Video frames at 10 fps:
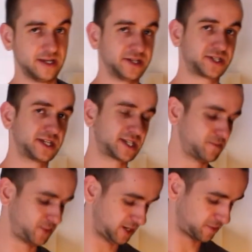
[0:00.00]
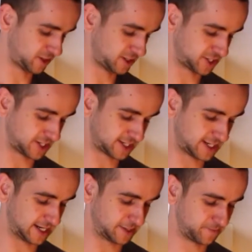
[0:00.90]
you see some people just
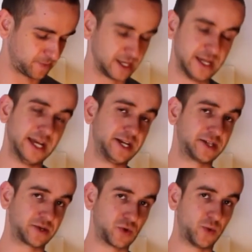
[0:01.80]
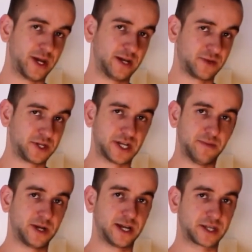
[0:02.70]
like hitting the group head with a
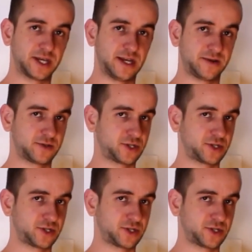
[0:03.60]
tamper like that